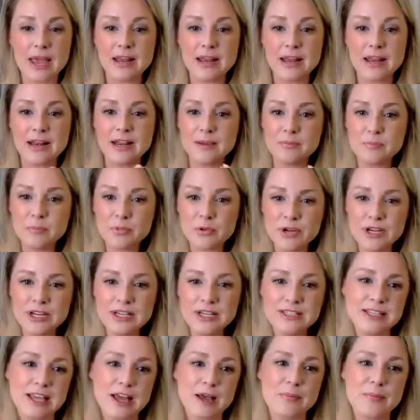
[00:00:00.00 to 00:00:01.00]
And it
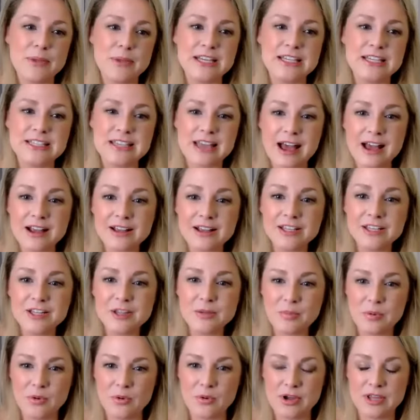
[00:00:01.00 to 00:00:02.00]
brings up exactly
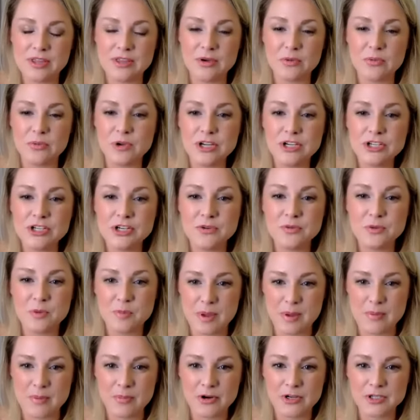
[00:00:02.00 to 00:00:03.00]
the point that we should
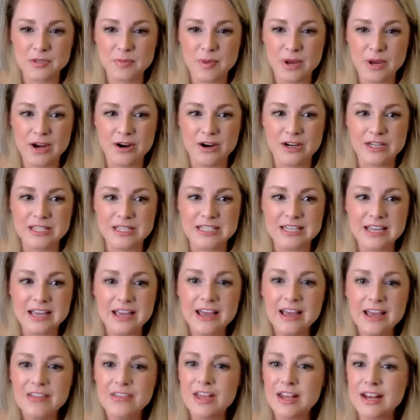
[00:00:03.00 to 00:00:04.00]
remember as parents,
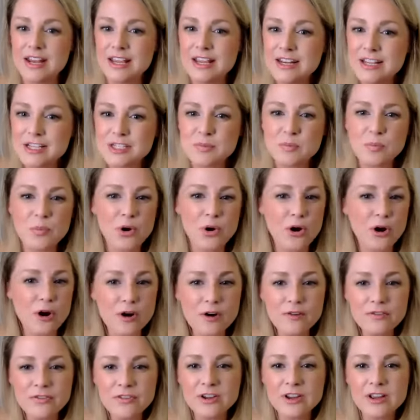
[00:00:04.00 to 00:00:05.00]
that it is
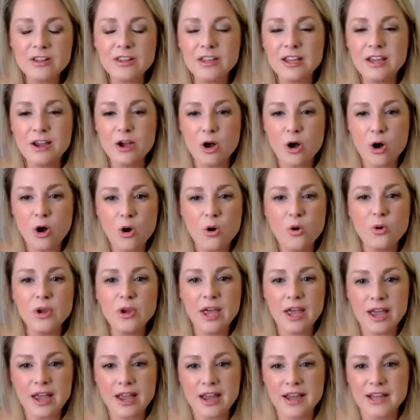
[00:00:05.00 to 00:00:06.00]
perfectly
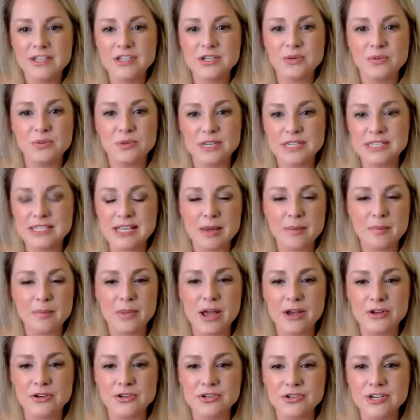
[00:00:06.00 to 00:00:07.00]
okay to reset
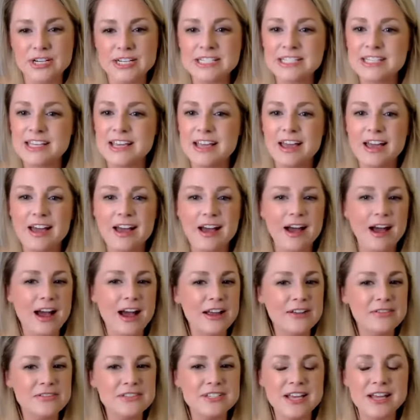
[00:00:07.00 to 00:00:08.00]
boundaries.
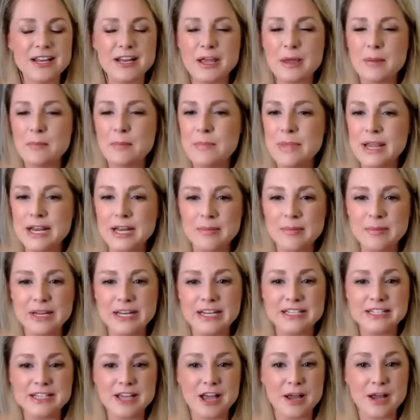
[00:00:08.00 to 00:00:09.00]
I've done it many,
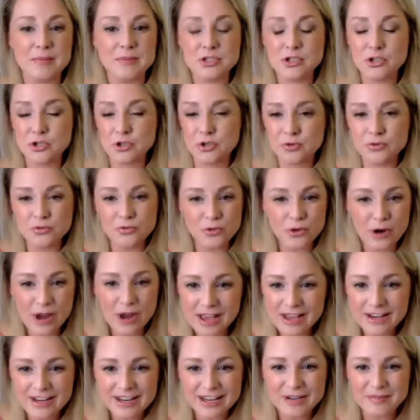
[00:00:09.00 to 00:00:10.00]
many times. You've
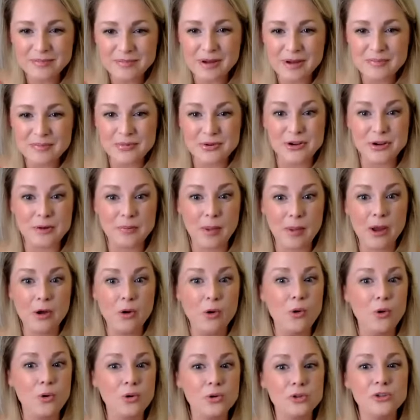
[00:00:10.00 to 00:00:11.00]
read in my book my
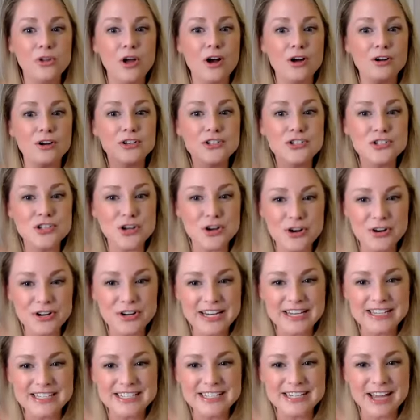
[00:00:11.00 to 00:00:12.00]
whole long
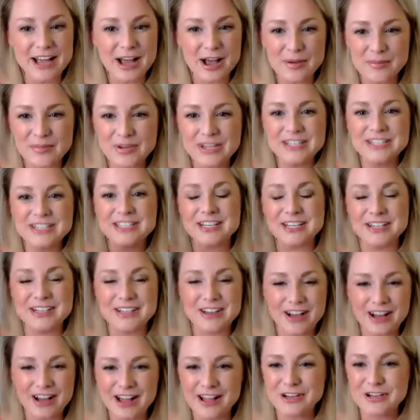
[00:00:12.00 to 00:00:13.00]
journey to coming to
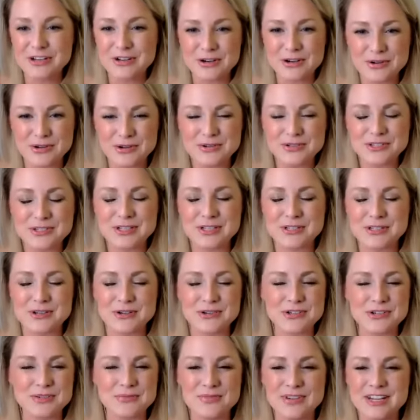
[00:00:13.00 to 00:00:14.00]
not, using
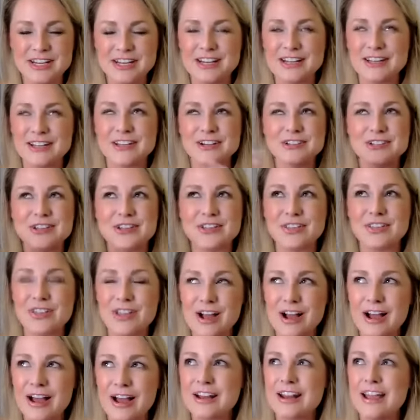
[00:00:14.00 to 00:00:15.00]
social media. There's a
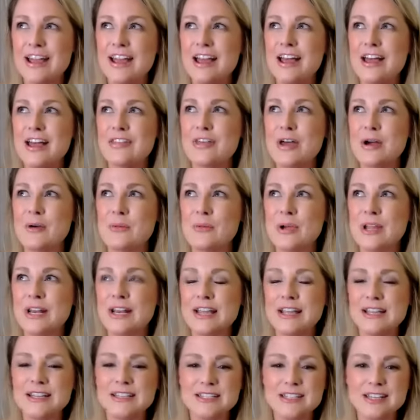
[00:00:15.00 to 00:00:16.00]
lot that
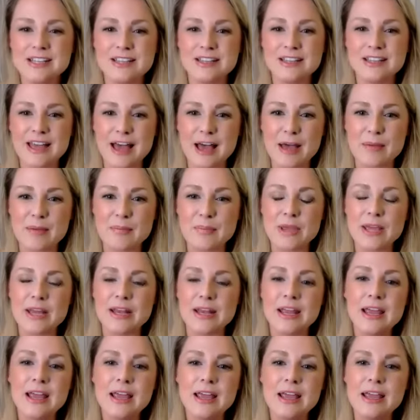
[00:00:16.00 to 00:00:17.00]
went into that, but
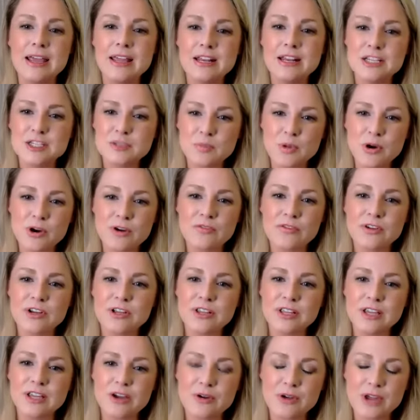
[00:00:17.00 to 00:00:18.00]
it is
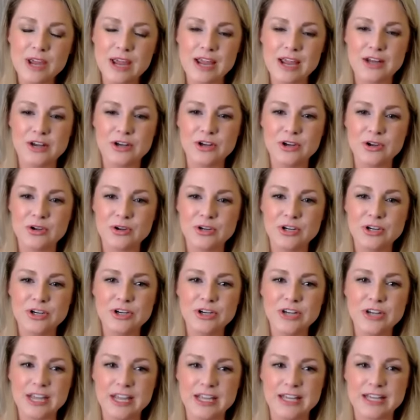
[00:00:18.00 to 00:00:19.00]
perfectly okay to go to your
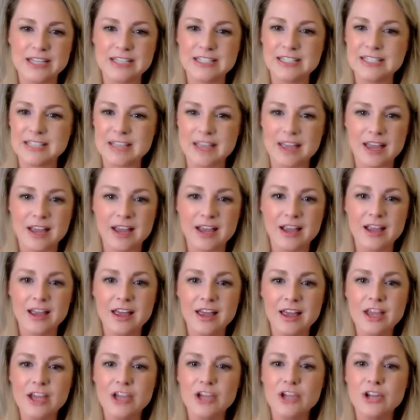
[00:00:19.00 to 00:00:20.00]
kid and say,
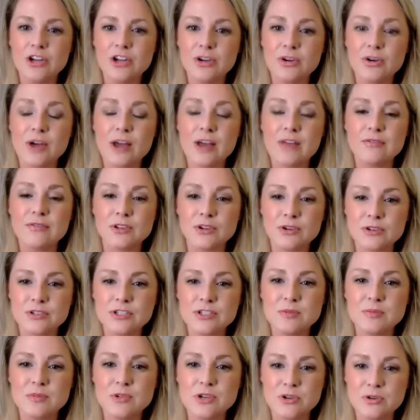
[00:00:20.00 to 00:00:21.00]
I've learned
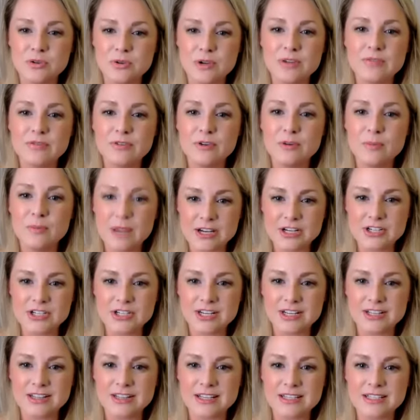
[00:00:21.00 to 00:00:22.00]
some new
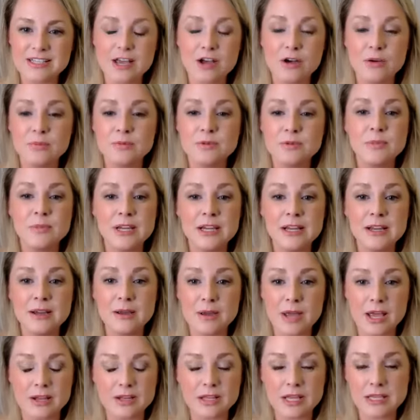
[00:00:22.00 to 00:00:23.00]
information that's helped
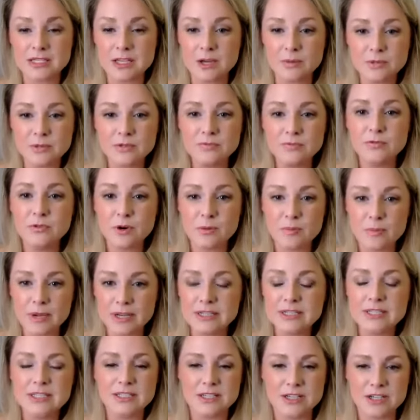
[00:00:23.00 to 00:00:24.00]
me, that's helped inform my
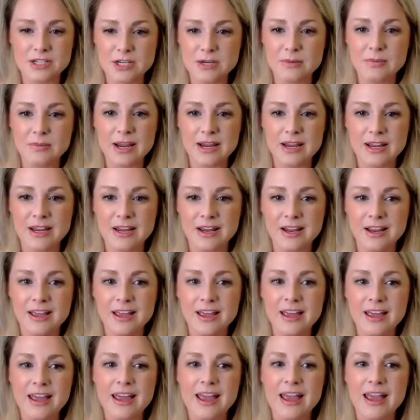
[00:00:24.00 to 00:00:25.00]
decision making,
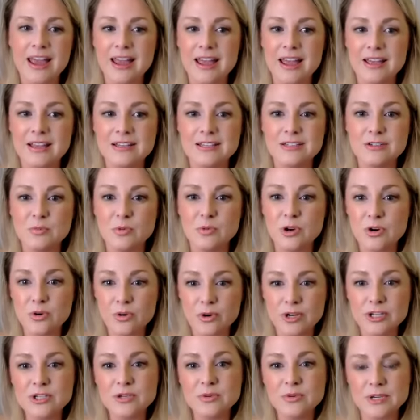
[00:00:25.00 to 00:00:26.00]
and we're
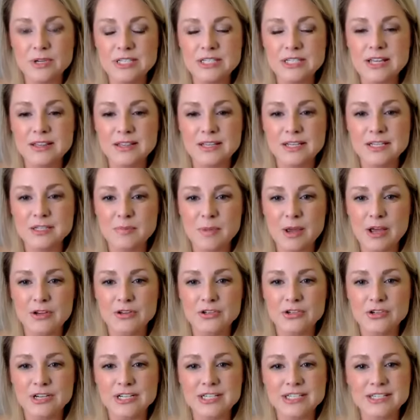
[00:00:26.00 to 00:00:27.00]
going to reset these
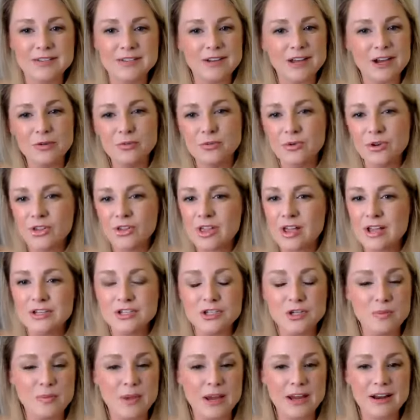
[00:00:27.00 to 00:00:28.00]
boundaries. And I
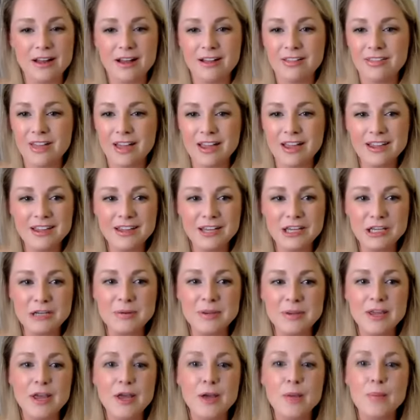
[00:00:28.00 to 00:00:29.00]
realize you may not like it,
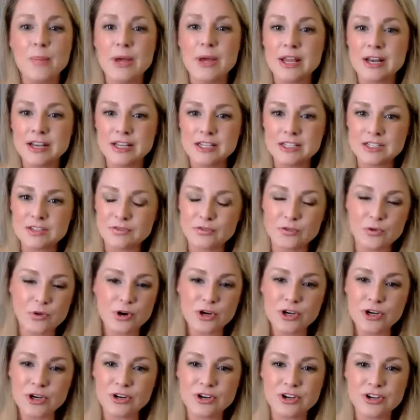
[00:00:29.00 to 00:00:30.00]
but it's for
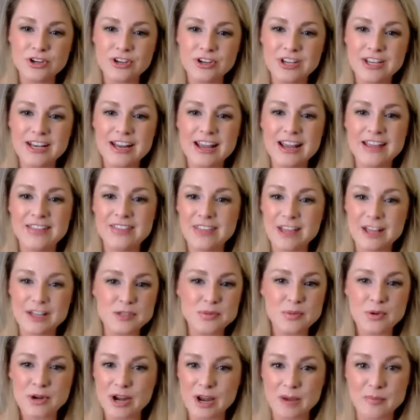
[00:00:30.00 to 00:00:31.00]
your good, and
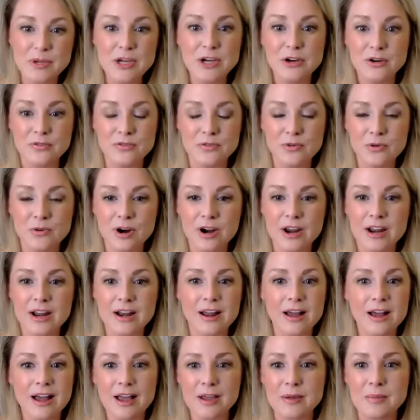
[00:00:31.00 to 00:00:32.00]
that's what I'm here for. And
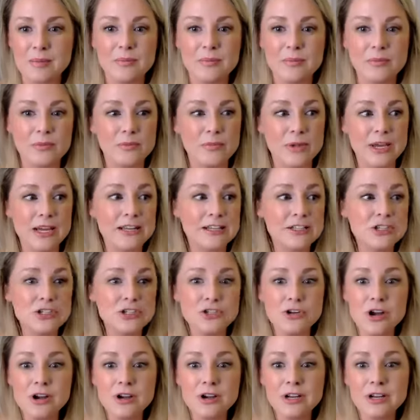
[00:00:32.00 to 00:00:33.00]
I'm big and
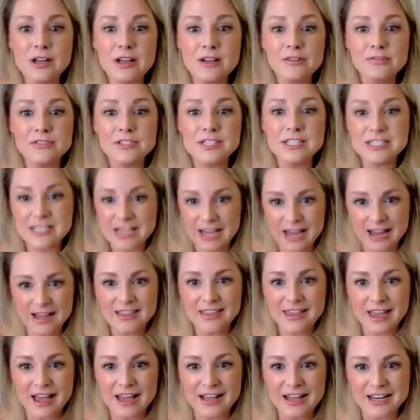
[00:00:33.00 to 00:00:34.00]
strong enough to
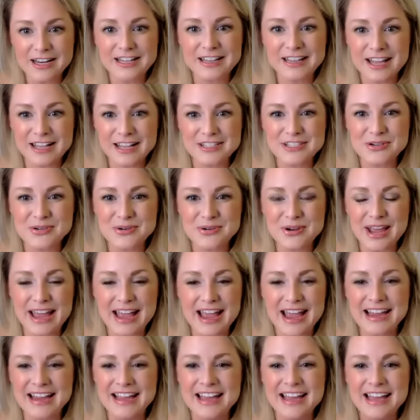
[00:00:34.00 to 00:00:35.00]
take that, and that's
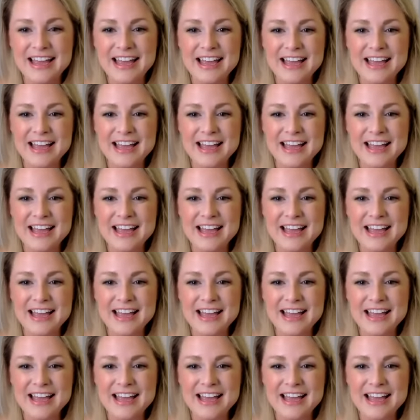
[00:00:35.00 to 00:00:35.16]
okay.